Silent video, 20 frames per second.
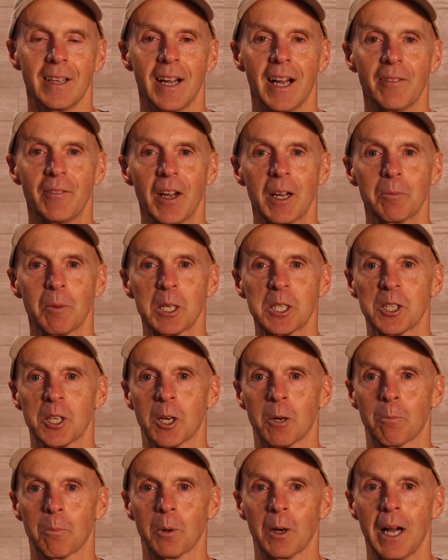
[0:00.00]
I've had my
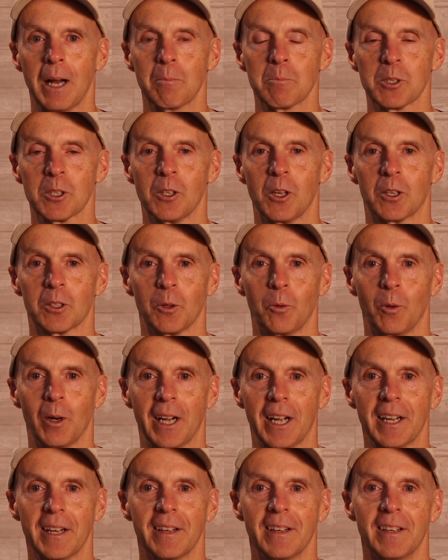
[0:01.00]
share of problems along the
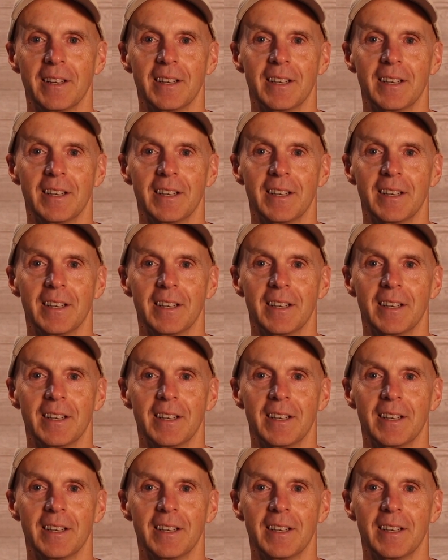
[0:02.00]
way,